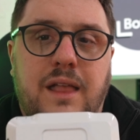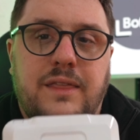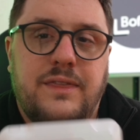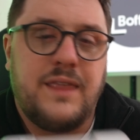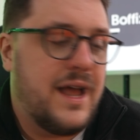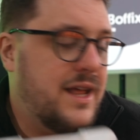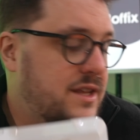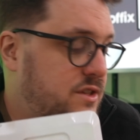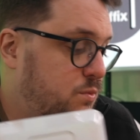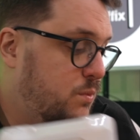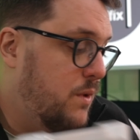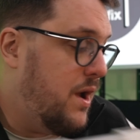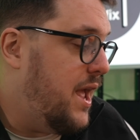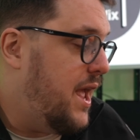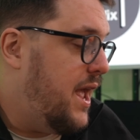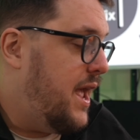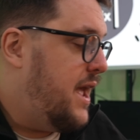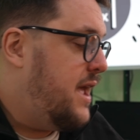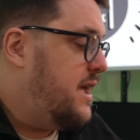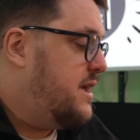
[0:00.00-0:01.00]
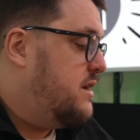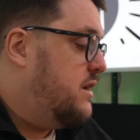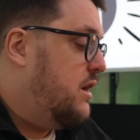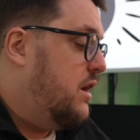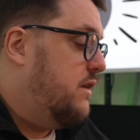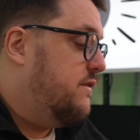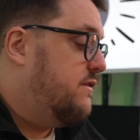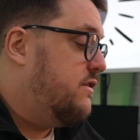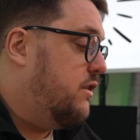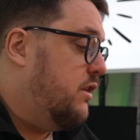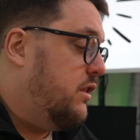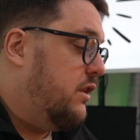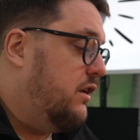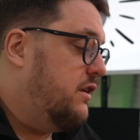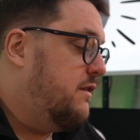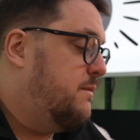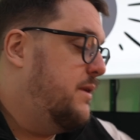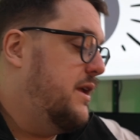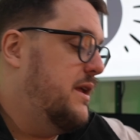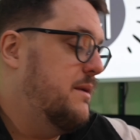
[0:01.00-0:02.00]
That's where, for a lot
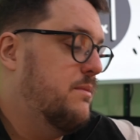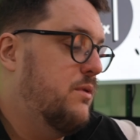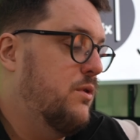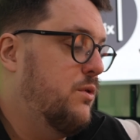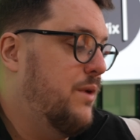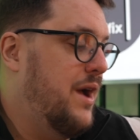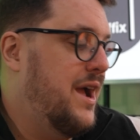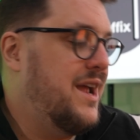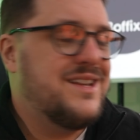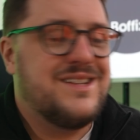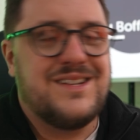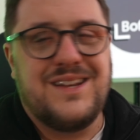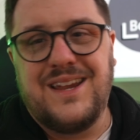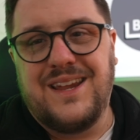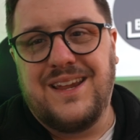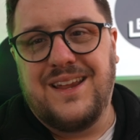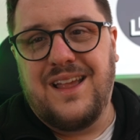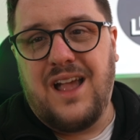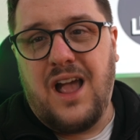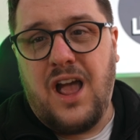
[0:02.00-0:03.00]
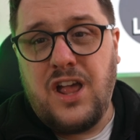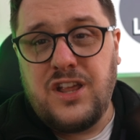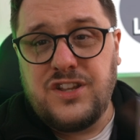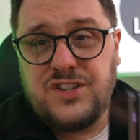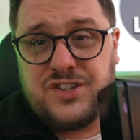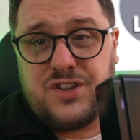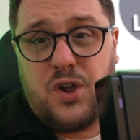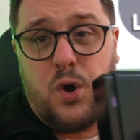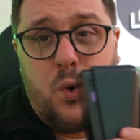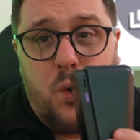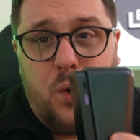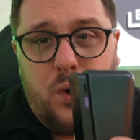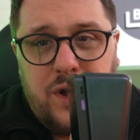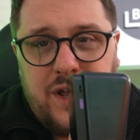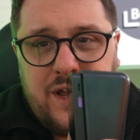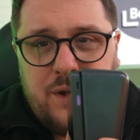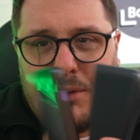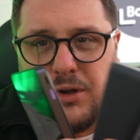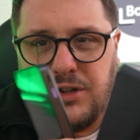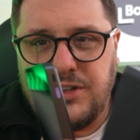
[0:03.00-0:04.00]
of people, actually an
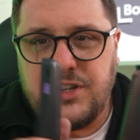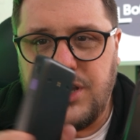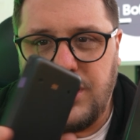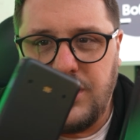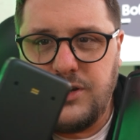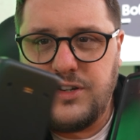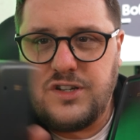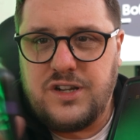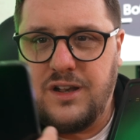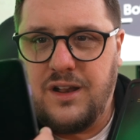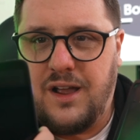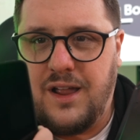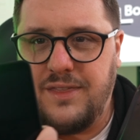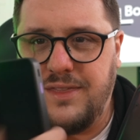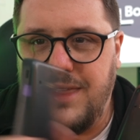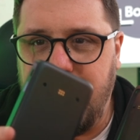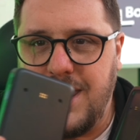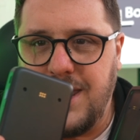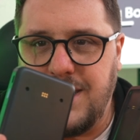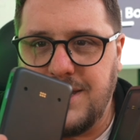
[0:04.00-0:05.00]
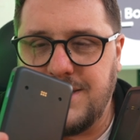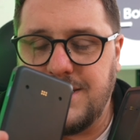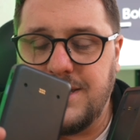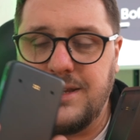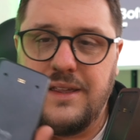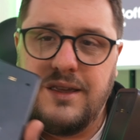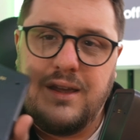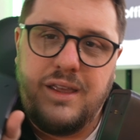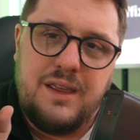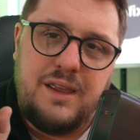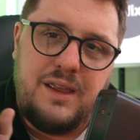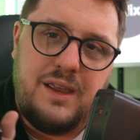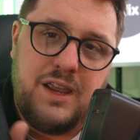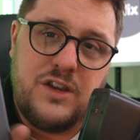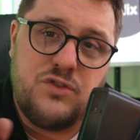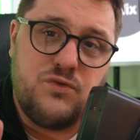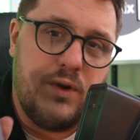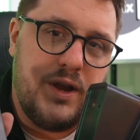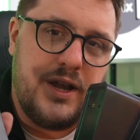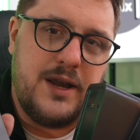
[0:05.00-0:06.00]
all-in-one solution like this
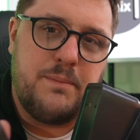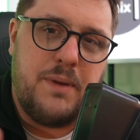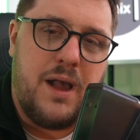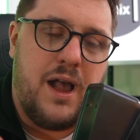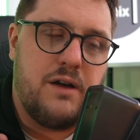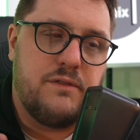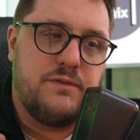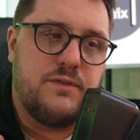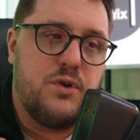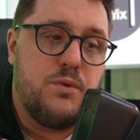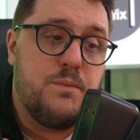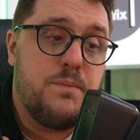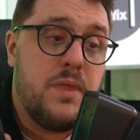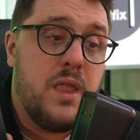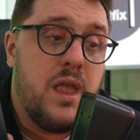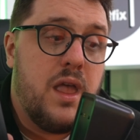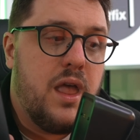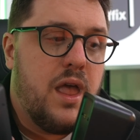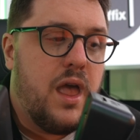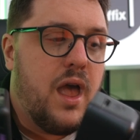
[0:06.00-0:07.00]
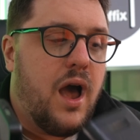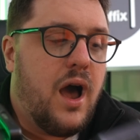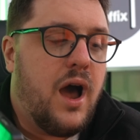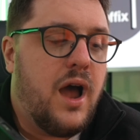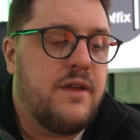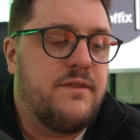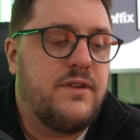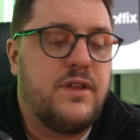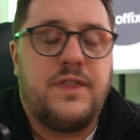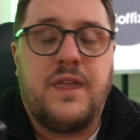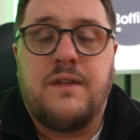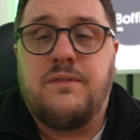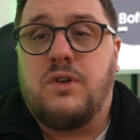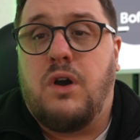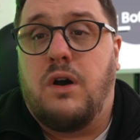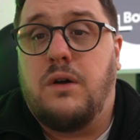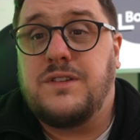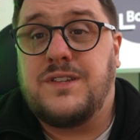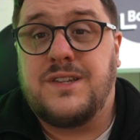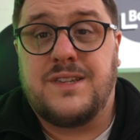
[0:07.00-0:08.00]
is really powerful. Either they've
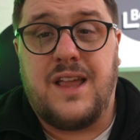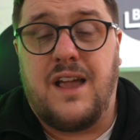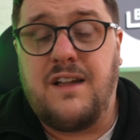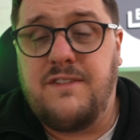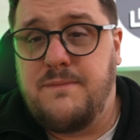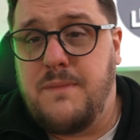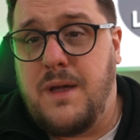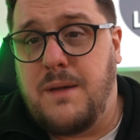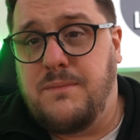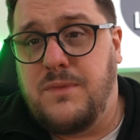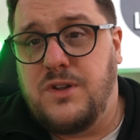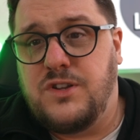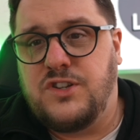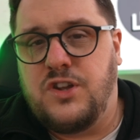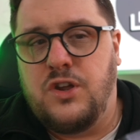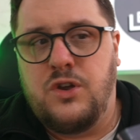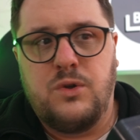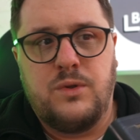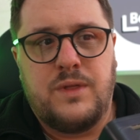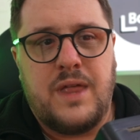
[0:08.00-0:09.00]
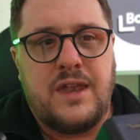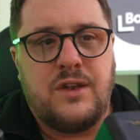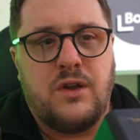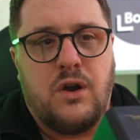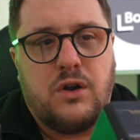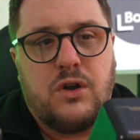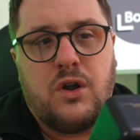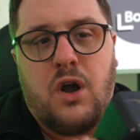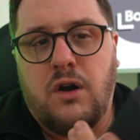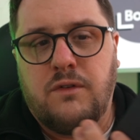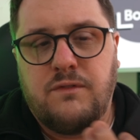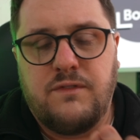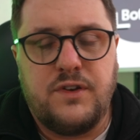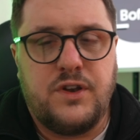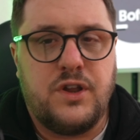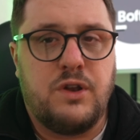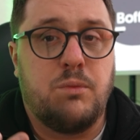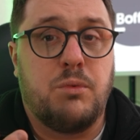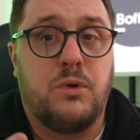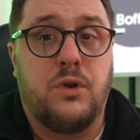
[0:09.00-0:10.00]
got staff members who they're not
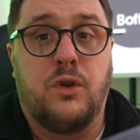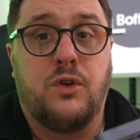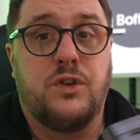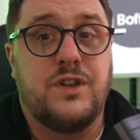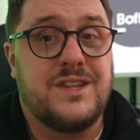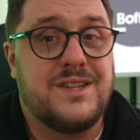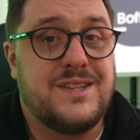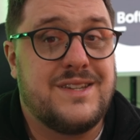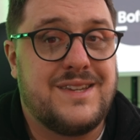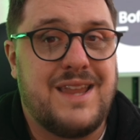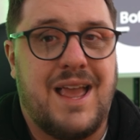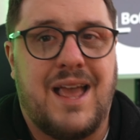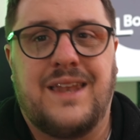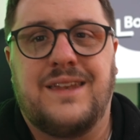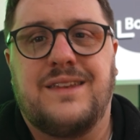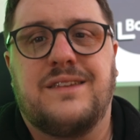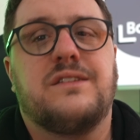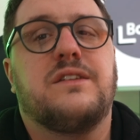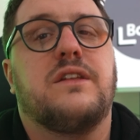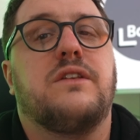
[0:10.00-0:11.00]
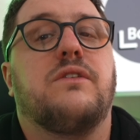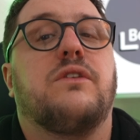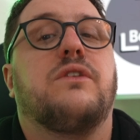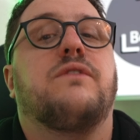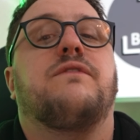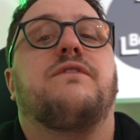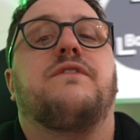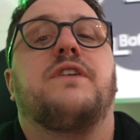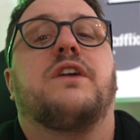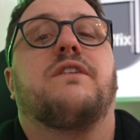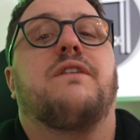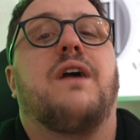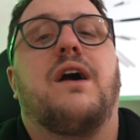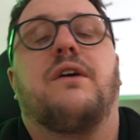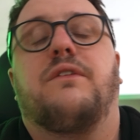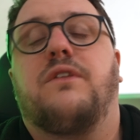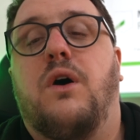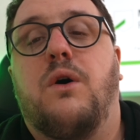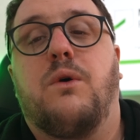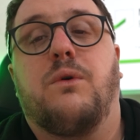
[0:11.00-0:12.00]
confident will understand and figure
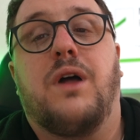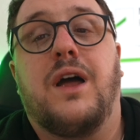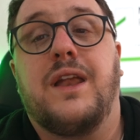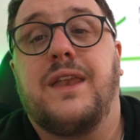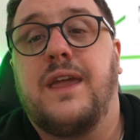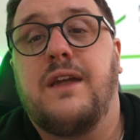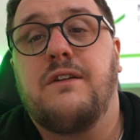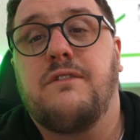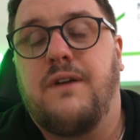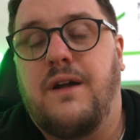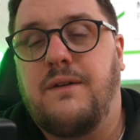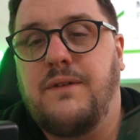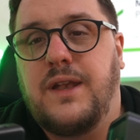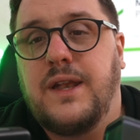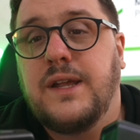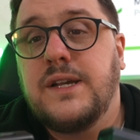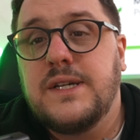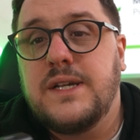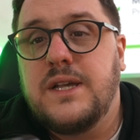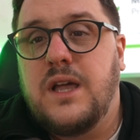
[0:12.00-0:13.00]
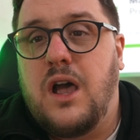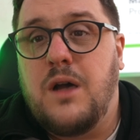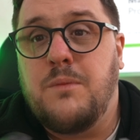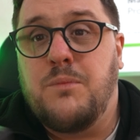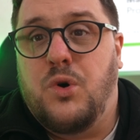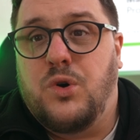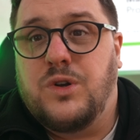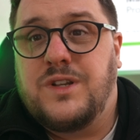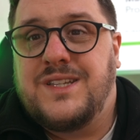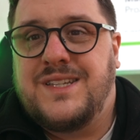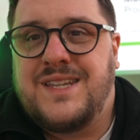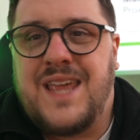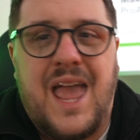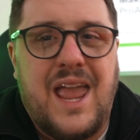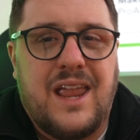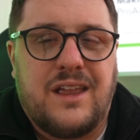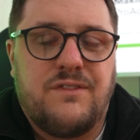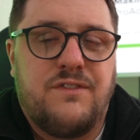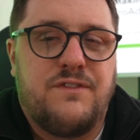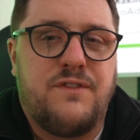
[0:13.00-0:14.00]
out the whole idea of having a more
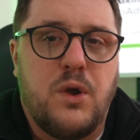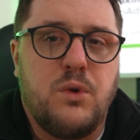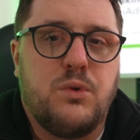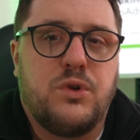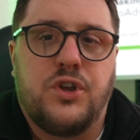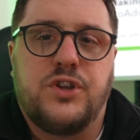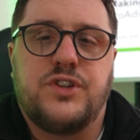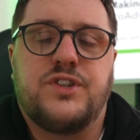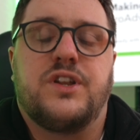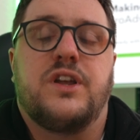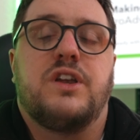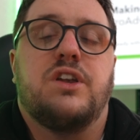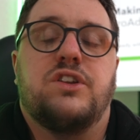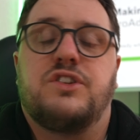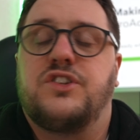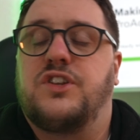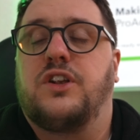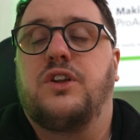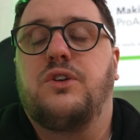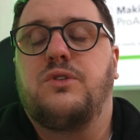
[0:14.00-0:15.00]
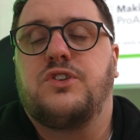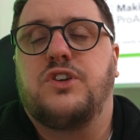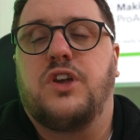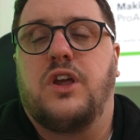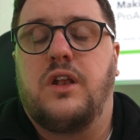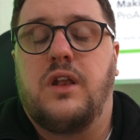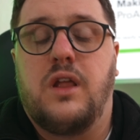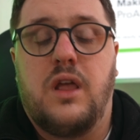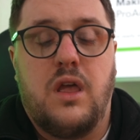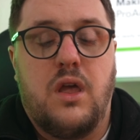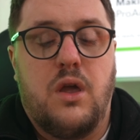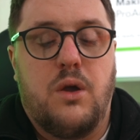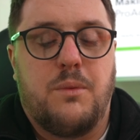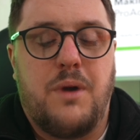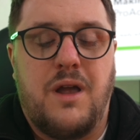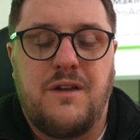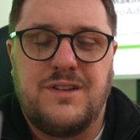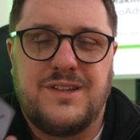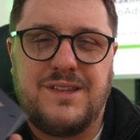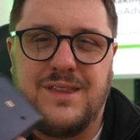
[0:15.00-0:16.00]
tech-focused solution,
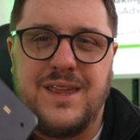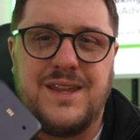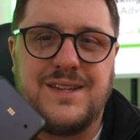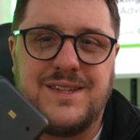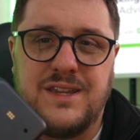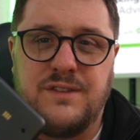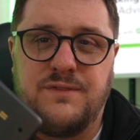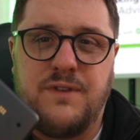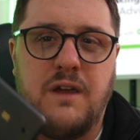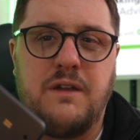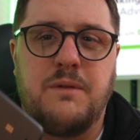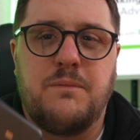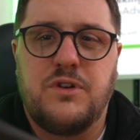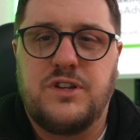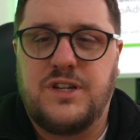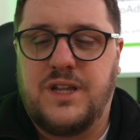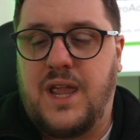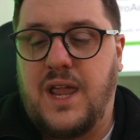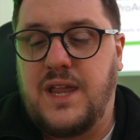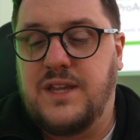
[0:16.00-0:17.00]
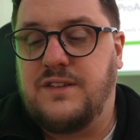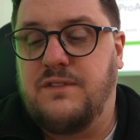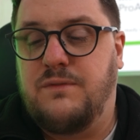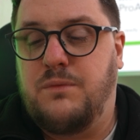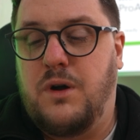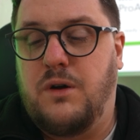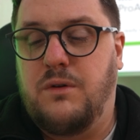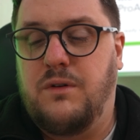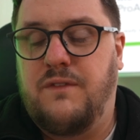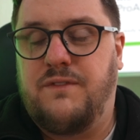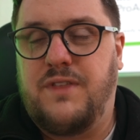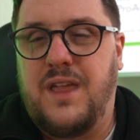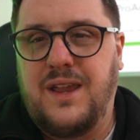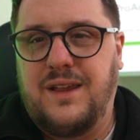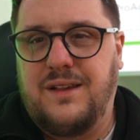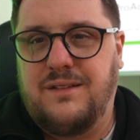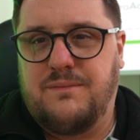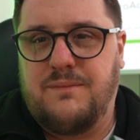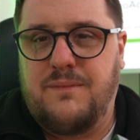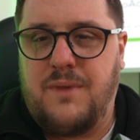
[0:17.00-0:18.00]
whereas this is very much a case of, well, if they
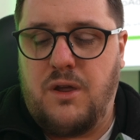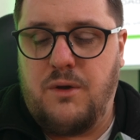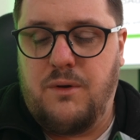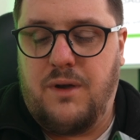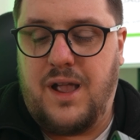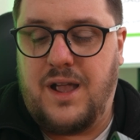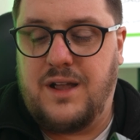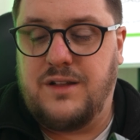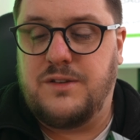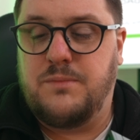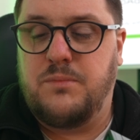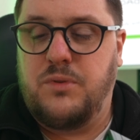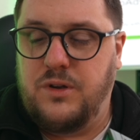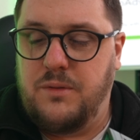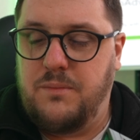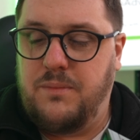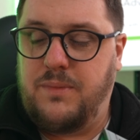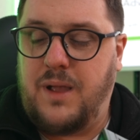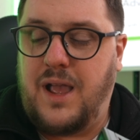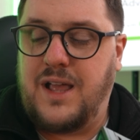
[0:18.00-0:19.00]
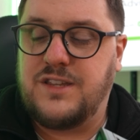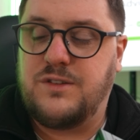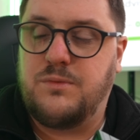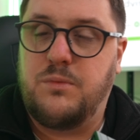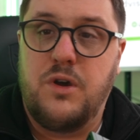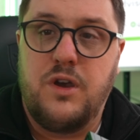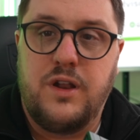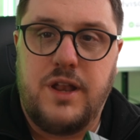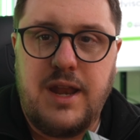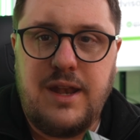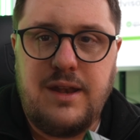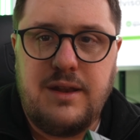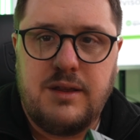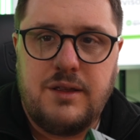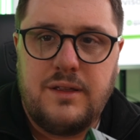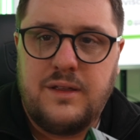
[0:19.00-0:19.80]
know how to put a password in,